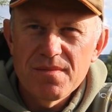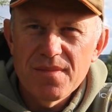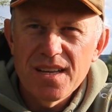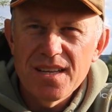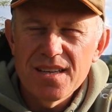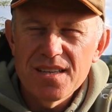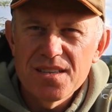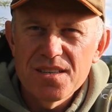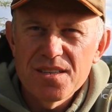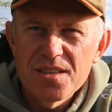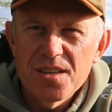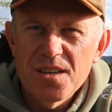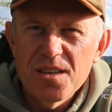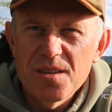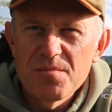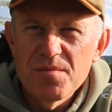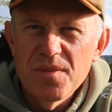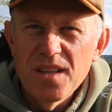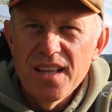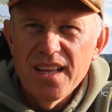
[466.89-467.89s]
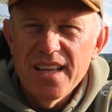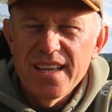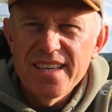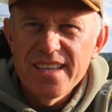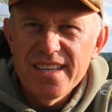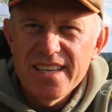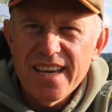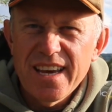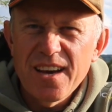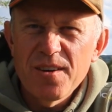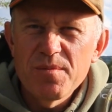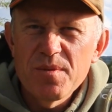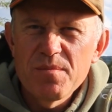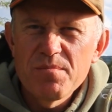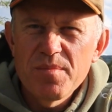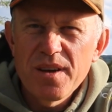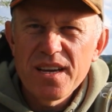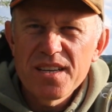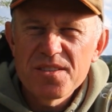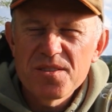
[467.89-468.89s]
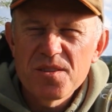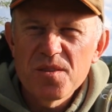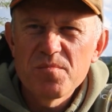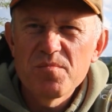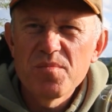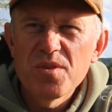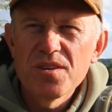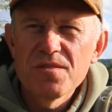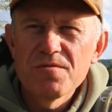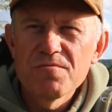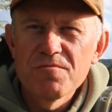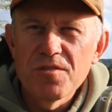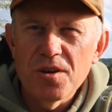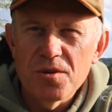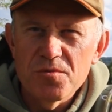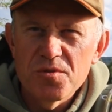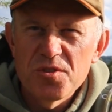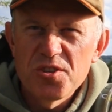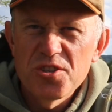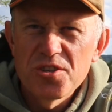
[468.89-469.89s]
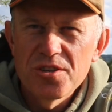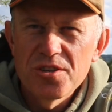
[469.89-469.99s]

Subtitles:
and I've been pestered by roach.